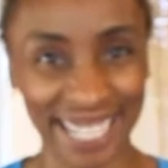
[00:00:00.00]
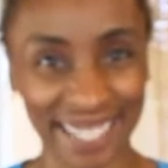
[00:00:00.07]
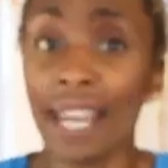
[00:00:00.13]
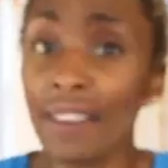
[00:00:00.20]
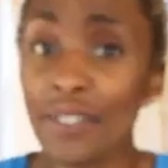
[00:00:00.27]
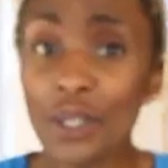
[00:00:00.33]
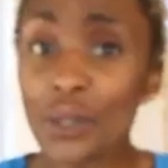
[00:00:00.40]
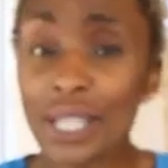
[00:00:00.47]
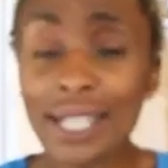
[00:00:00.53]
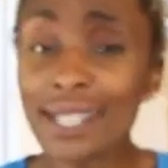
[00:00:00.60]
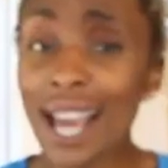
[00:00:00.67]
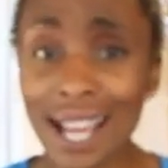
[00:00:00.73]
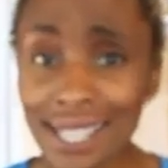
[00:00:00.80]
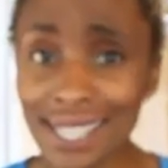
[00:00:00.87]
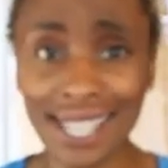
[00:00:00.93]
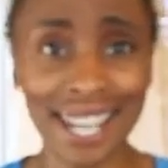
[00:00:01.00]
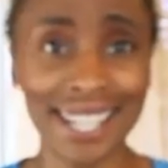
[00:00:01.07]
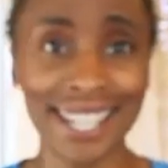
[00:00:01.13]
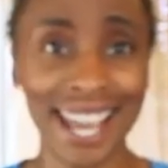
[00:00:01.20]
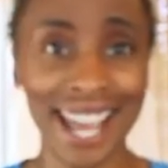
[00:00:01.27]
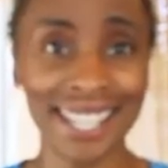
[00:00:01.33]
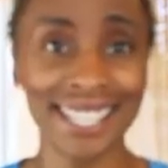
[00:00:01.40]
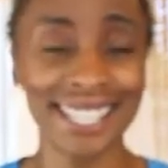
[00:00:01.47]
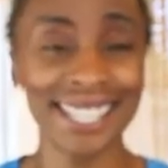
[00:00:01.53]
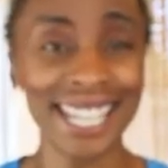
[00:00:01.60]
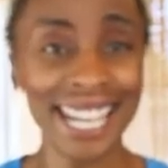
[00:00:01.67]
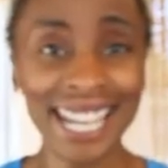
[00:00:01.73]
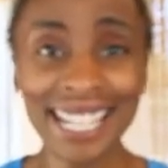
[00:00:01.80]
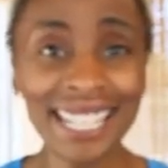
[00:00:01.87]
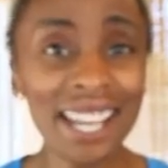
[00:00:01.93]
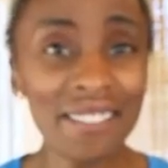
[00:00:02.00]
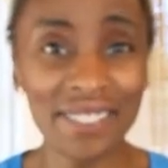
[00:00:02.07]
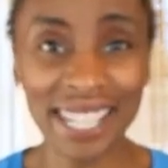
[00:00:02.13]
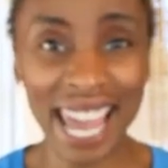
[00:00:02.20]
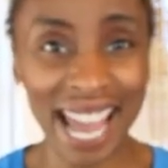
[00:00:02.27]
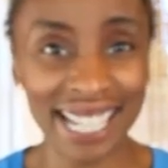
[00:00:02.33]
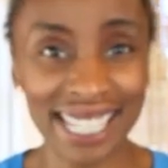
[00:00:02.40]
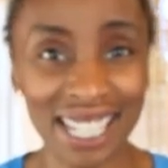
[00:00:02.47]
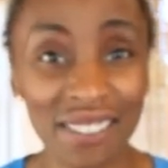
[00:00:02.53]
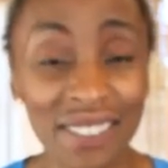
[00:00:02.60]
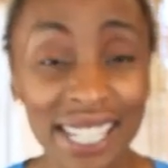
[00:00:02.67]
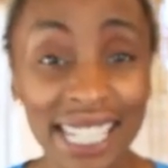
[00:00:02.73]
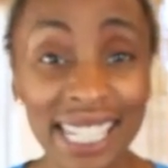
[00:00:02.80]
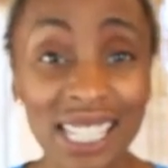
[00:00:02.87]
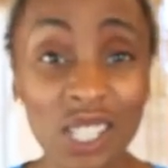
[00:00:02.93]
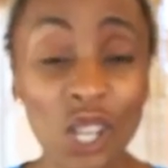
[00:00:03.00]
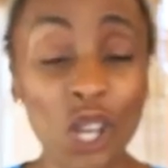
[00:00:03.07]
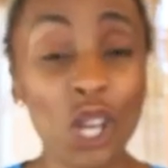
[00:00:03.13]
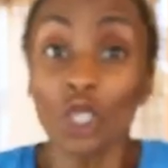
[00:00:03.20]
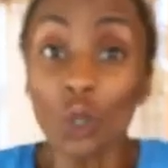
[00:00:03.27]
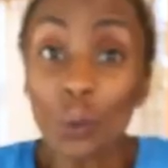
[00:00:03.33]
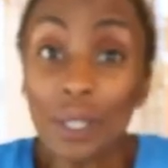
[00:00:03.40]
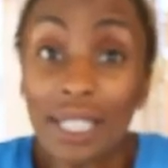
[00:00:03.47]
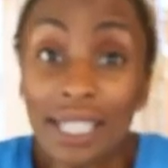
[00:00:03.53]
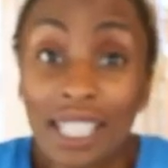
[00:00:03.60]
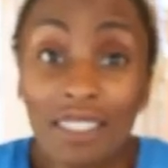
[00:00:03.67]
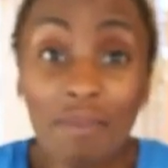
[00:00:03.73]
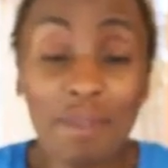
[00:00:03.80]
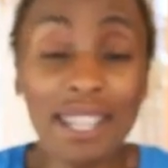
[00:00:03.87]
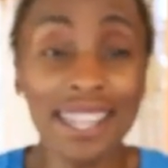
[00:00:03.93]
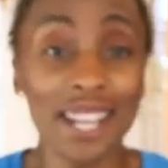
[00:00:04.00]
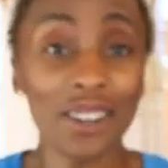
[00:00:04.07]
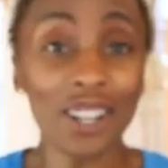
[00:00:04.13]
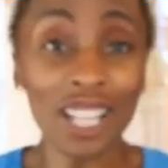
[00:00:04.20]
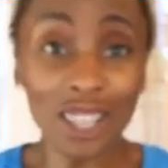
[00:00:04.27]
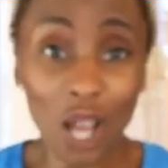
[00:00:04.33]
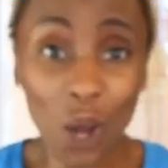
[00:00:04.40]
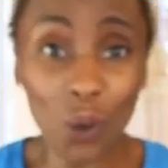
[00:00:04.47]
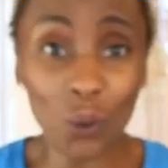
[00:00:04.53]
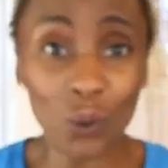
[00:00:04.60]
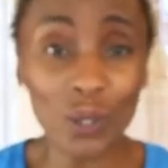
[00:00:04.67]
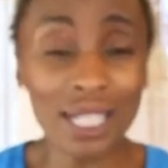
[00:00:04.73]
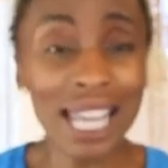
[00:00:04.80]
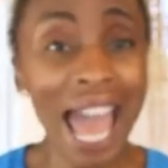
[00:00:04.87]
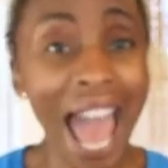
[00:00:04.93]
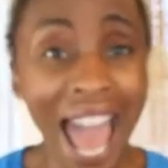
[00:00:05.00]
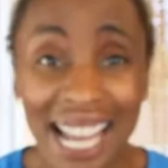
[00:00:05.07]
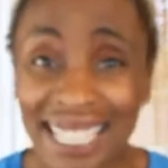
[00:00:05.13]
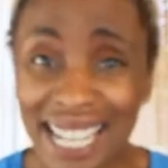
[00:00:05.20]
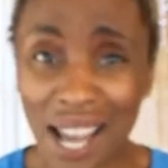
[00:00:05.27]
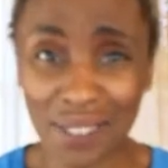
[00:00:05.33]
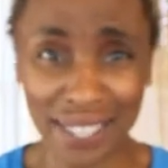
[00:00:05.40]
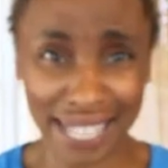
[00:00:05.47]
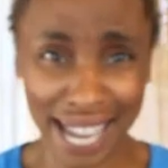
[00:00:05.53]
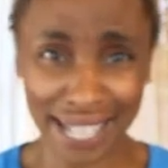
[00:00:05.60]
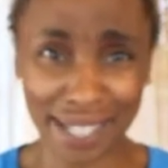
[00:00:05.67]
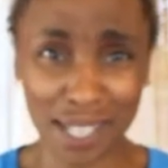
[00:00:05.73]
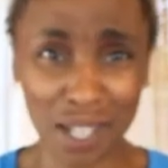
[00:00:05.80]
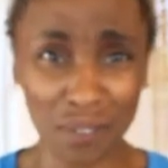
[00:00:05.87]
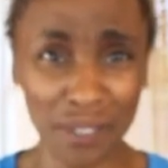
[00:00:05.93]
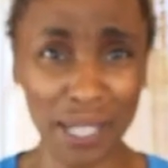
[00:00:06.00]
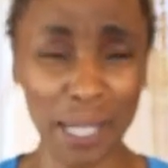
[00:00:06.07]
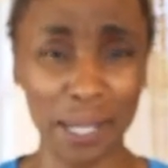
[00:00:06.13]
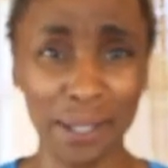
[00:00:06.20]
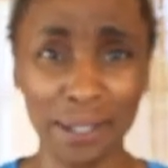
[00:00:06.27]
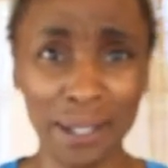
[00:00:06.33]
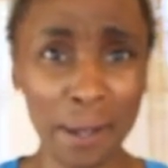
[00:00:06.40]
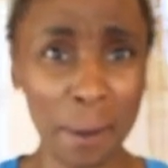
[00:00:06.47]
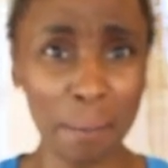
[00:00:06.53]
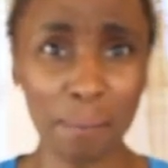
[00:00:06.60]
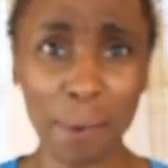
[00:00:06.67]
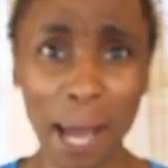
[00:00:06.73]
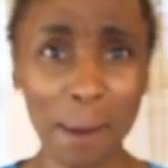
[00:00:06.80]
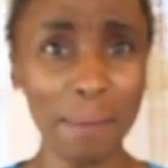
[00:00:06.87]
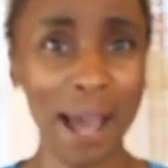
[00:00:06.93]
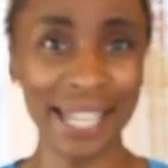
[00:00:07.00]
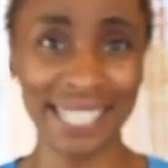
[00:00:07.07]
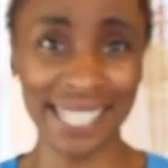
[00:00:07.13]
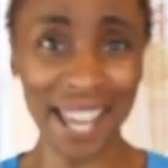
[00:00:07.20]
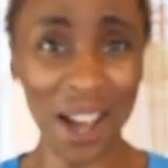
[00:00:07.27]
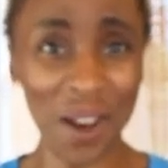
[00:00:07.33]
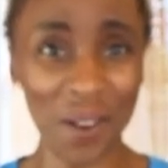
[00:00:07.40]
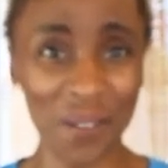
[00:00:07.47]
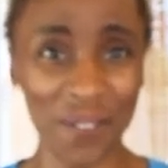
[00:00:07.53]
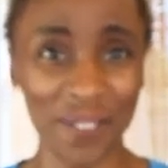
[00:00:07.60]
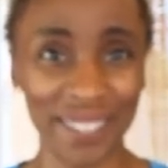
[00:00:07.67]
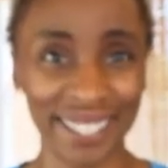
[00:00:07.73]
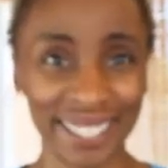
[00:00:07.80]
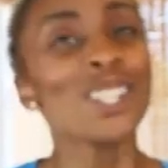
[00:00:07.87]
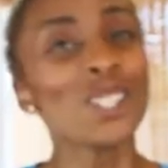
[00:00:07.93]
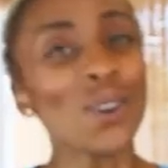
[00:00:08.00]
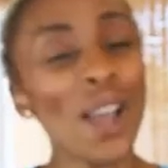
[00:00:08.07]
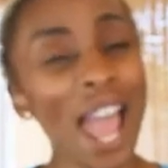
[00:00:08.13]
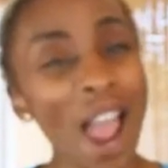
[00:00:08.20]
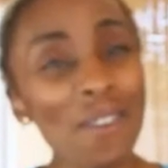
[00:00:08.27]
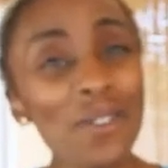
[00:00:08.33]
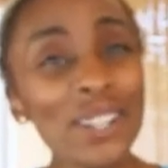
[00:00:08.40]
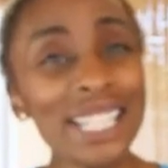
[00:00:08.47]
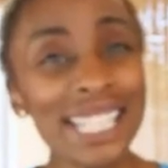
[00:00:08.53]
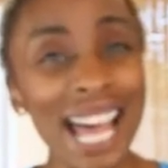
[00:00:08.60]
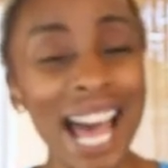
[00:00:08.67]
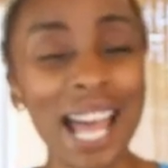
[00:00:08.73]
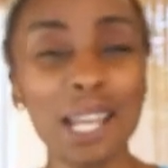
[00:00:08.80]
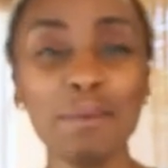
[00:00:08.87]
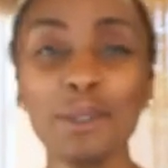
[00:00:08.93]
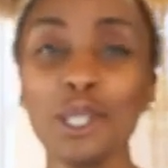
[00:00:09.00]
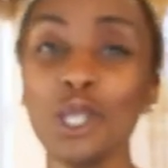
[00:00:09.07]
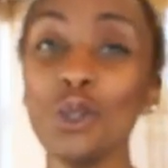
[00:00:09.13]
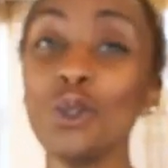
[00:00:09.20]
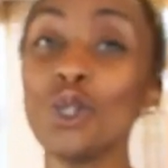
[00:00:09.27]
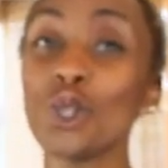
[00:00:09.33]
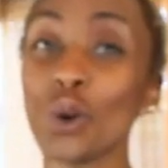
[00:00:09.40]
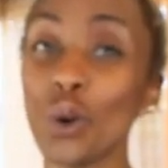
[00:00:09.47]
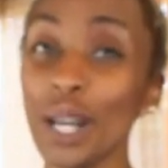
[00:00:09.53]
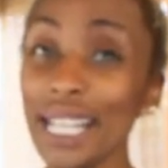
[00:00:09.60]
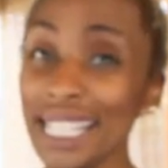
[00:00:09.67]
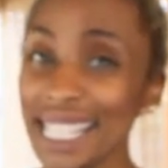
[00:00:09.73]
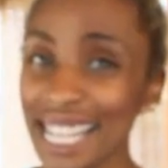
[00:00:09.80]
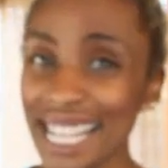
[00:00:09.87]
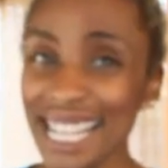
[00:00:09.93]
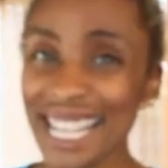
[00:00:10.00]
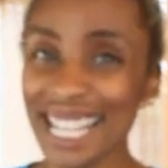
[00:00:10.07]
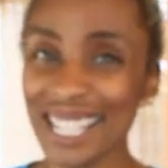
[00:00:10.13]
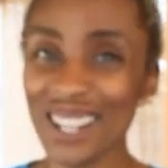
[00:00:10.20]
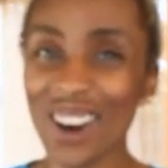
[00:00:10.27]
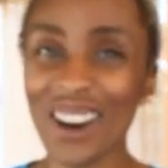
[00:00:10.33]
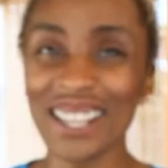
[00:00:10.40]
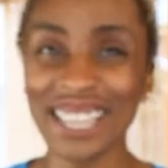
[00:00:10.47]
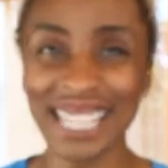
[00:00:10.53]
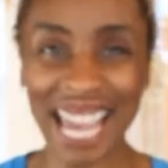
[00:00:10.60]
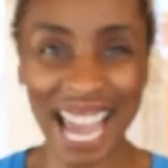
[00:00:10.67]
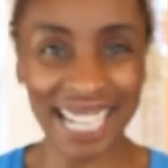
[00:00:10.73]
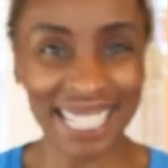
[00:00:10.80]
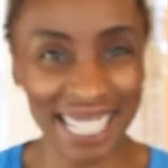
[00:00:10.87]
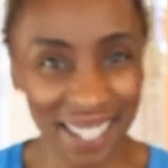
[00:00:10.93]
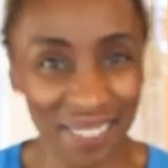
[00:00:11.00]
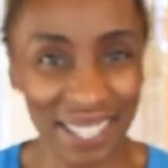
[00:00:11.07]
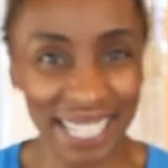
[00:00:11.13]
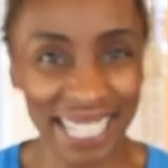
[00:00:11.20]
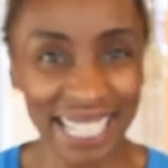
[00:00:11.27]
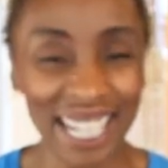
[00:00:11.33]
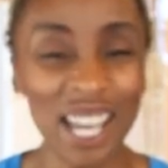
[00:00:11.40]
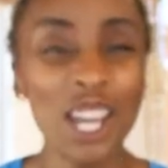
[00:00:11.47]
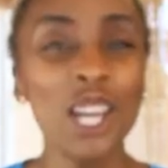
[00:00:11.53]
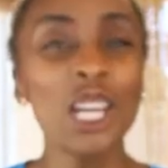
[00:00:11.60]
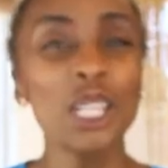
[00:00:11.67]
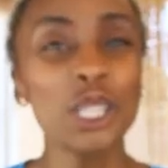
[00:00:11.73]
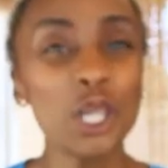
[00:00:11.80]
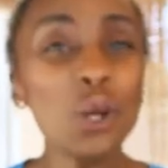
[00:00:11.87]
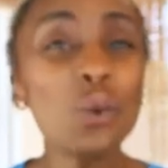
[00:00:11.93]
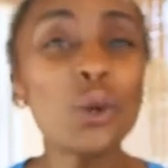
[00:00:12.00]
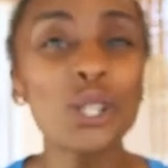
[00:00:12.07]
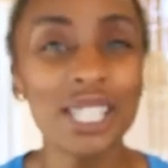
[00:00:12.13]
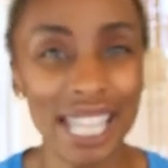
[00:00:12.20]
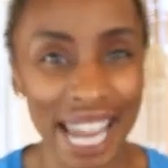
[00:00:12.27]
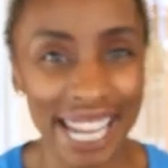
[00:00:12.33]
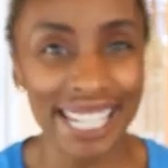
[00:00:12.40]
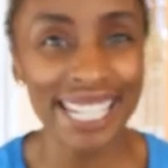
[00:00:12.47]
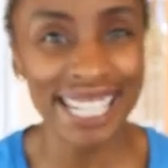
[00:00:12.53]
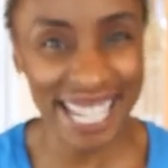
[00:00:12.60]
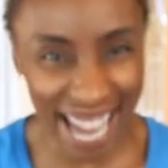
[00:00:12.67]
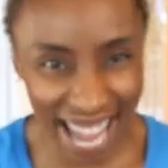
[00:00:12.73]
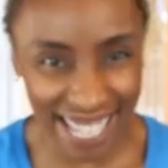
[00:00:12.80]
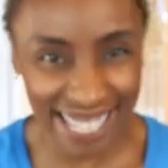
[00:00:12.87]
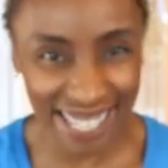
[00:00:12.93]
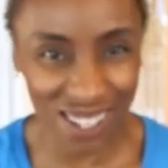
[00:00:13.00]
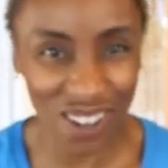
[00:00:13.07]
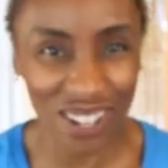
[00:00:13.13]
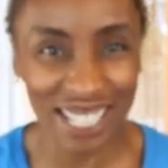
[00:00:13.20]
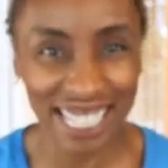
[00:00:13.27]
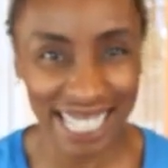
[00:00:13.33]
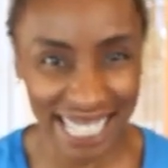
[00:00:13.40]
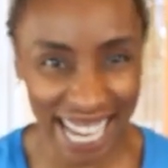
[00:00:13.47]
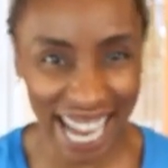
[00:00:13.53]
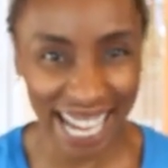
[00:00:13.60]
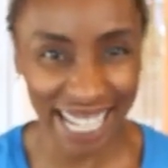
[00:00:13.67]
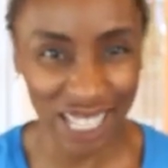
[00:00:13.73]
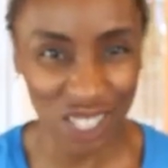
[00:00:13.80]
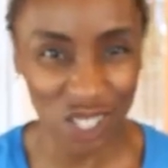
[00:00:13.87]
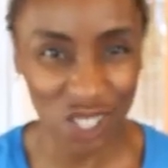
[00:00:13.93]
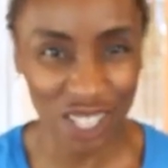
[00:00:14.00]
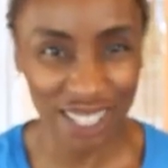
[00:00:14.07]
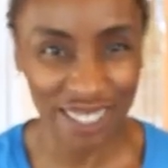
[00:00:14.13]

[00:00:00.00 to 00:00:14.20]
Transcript: If you did not say yes to any of the activities, you would leave me there alone to act out the activity by myself. So every time you joined in on the activity, you were saying yes on stage.